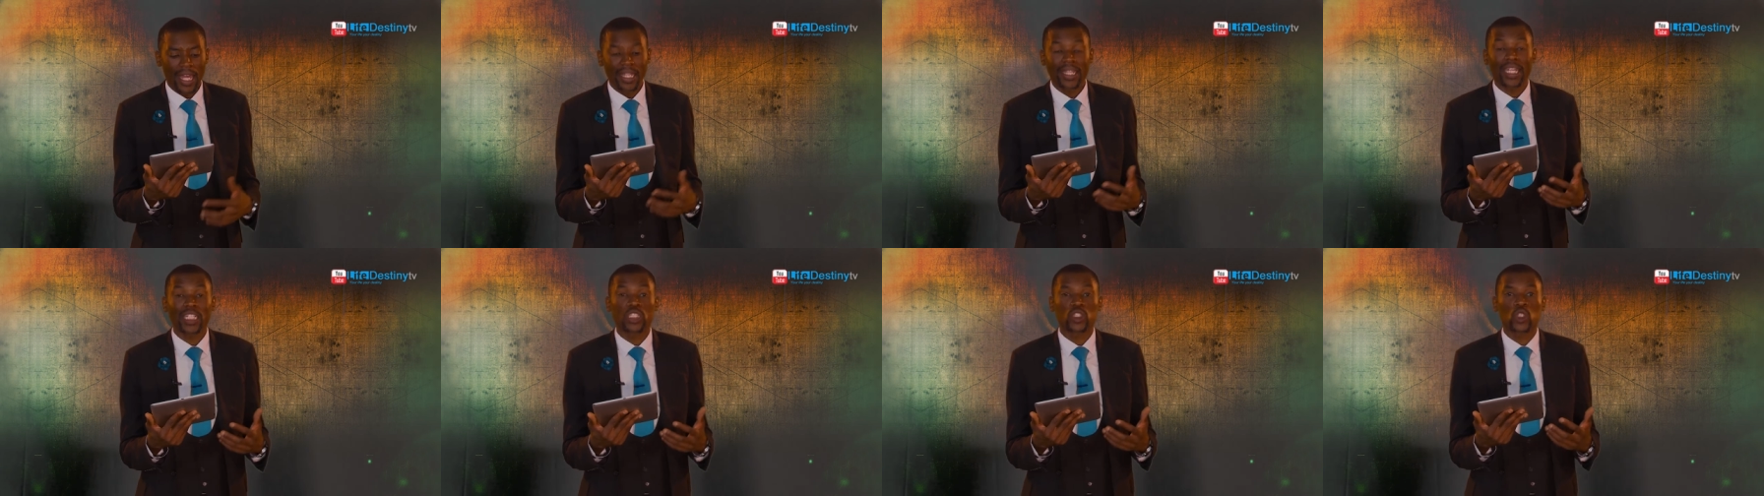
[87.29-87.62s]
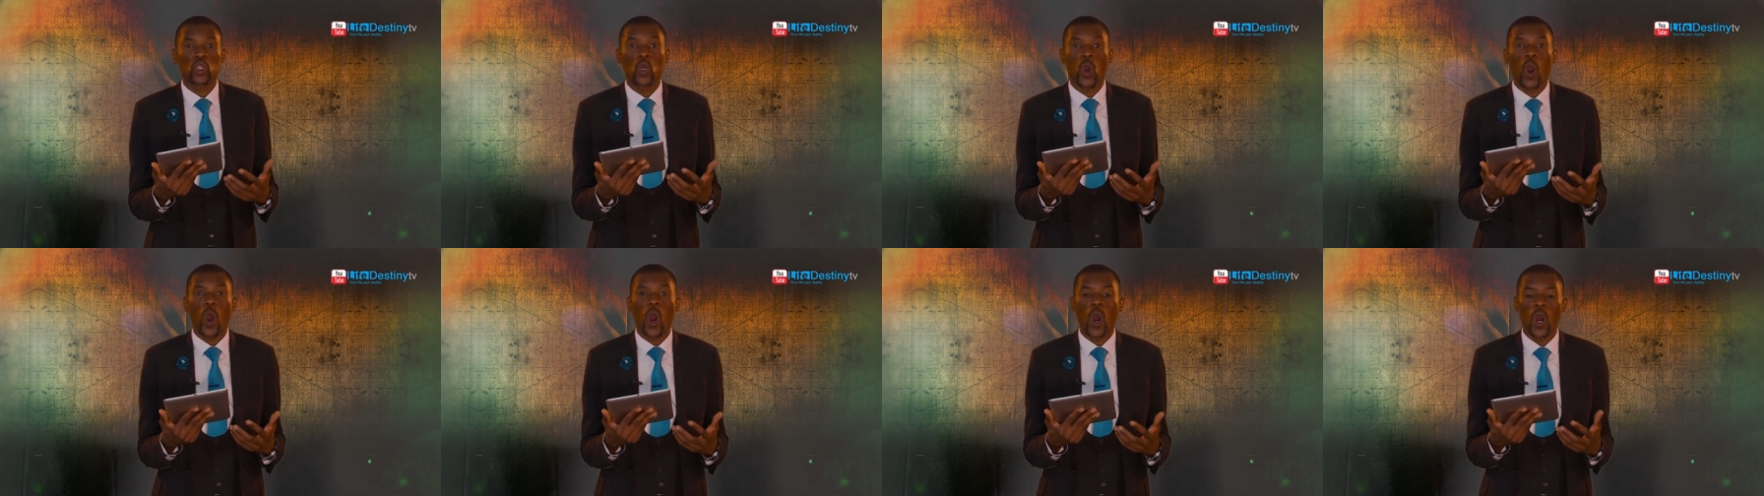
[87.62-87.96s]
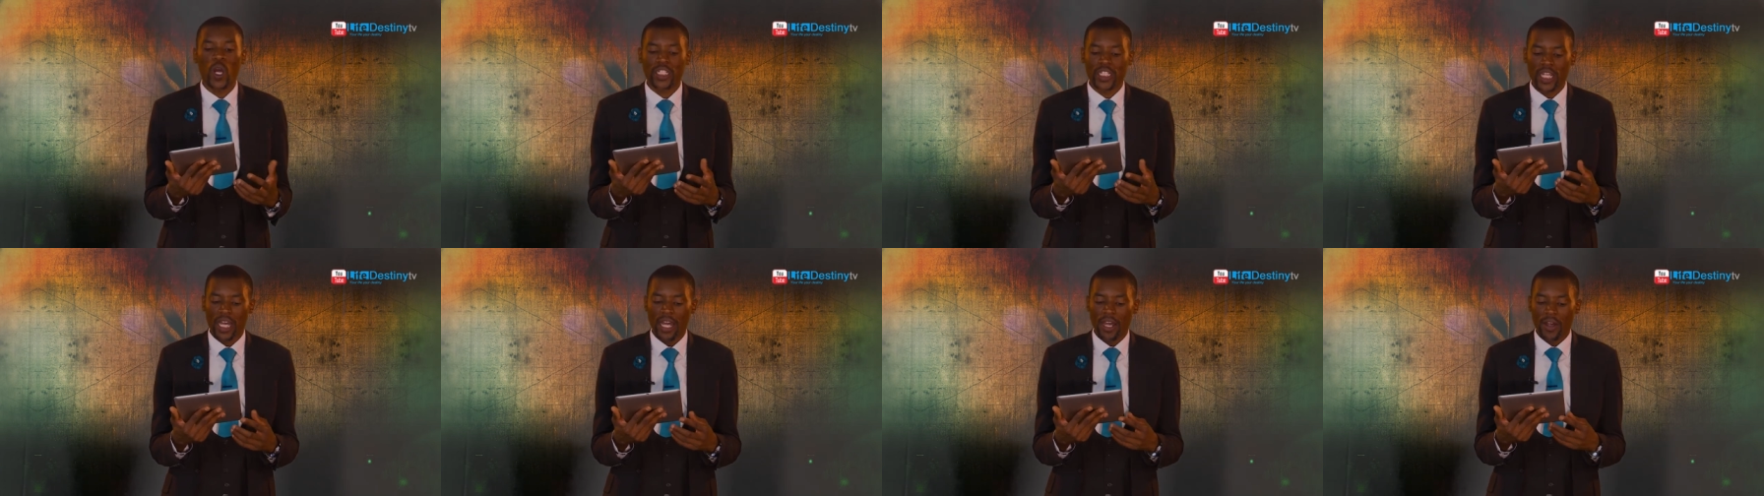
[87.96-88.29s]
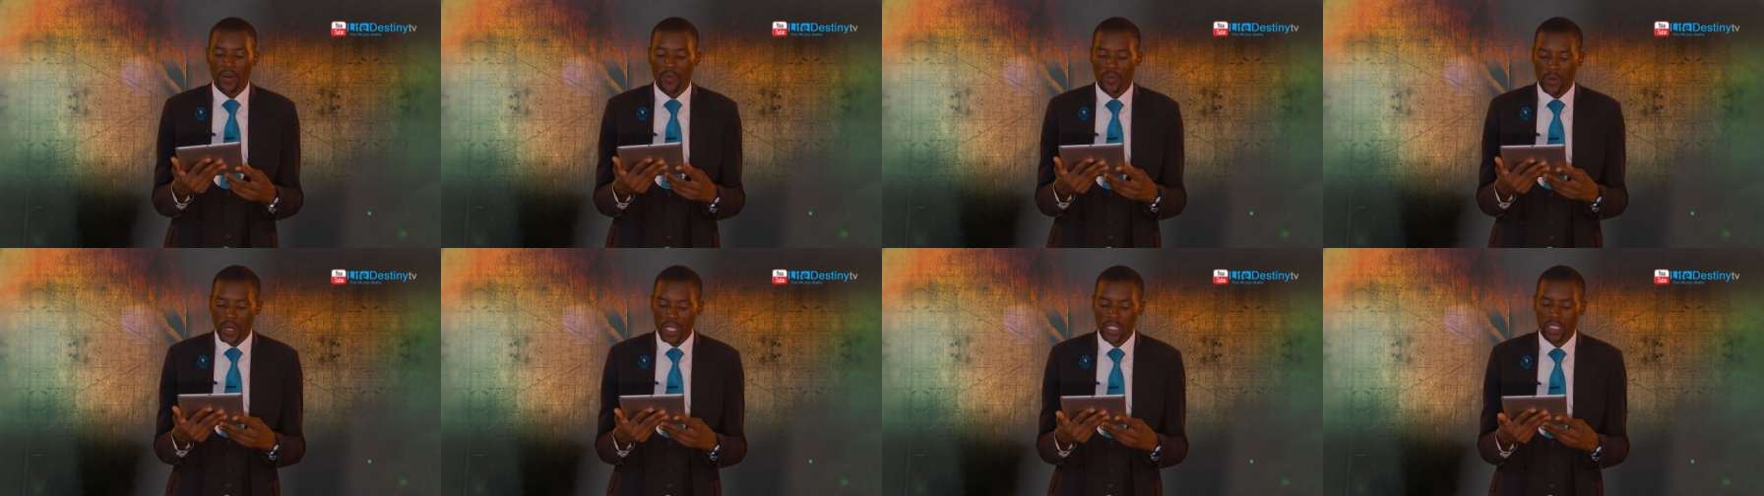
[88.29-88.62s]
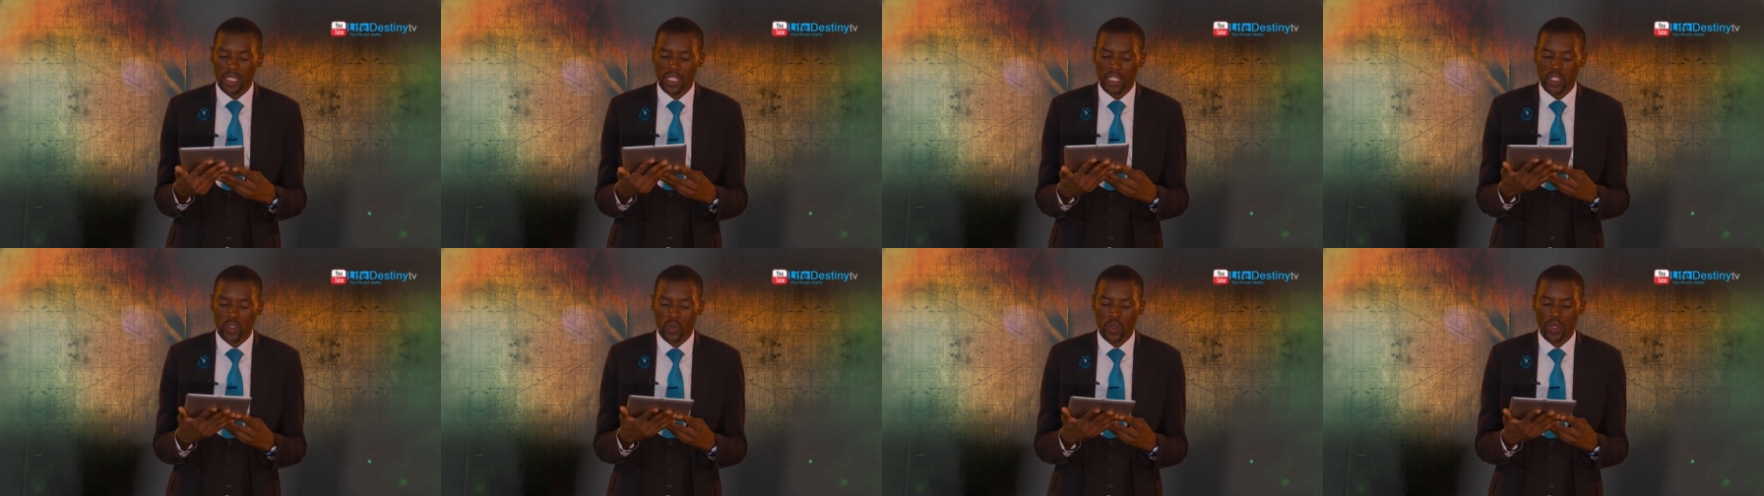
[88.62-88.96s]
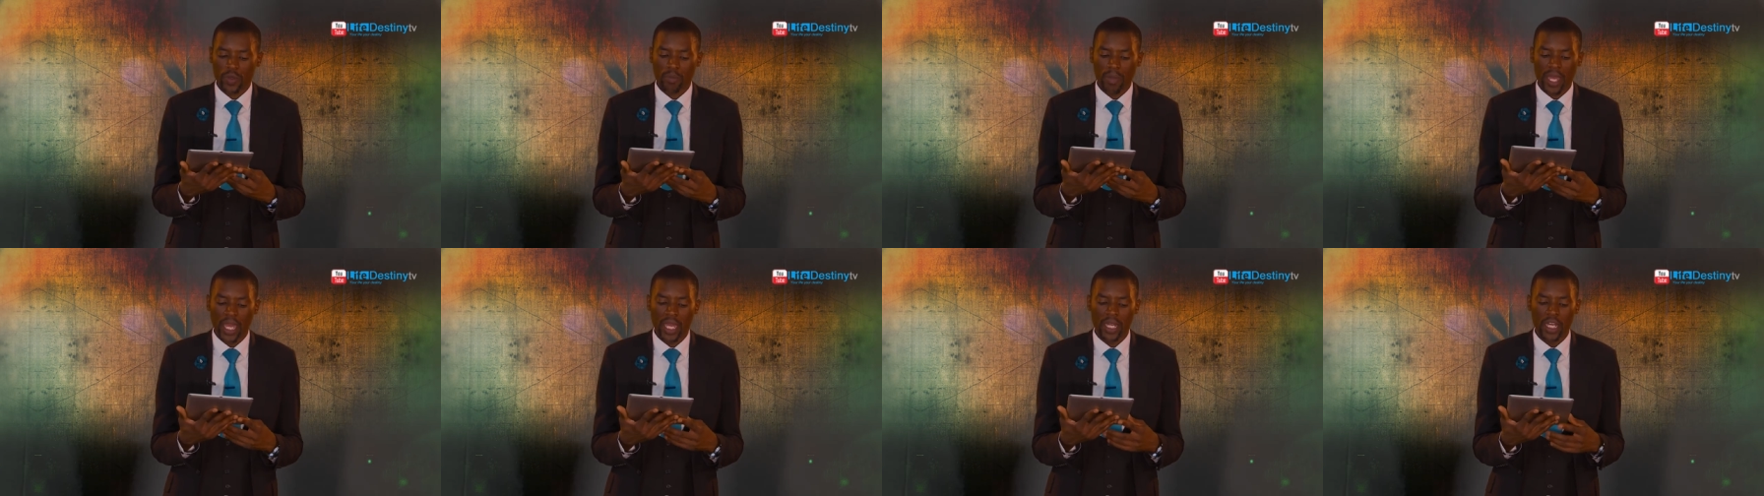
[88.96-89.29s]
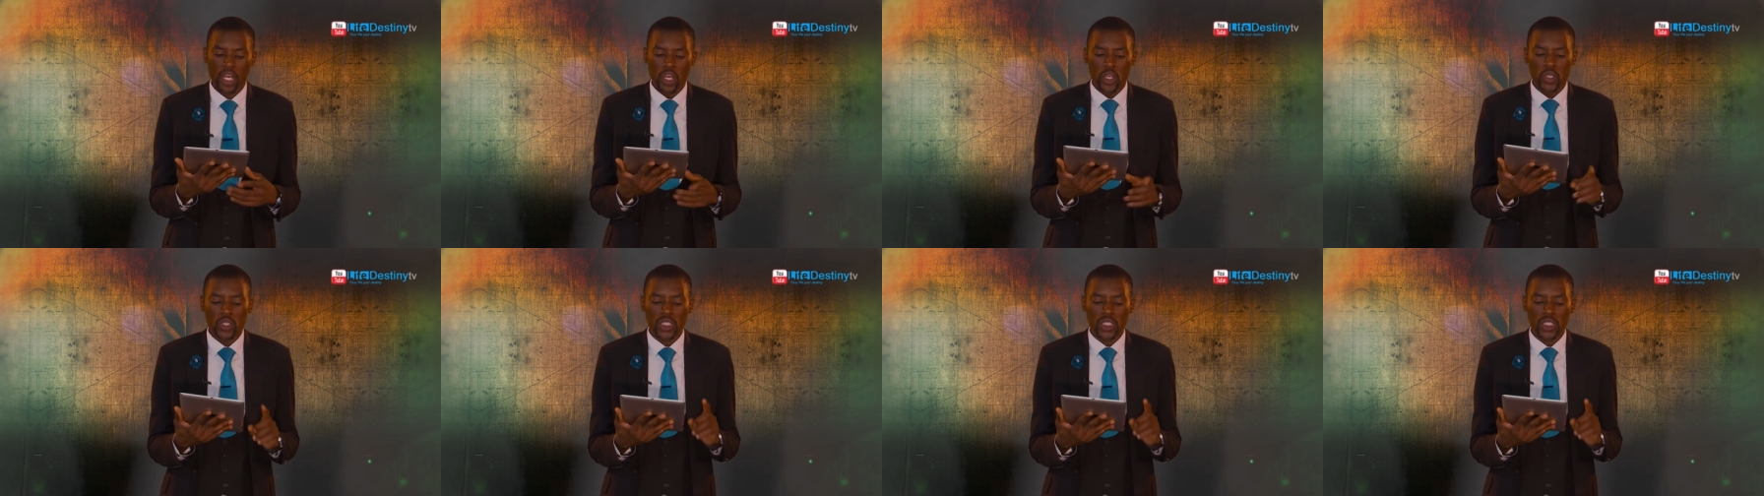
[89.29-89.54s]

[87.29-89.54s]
that God wrestles with men.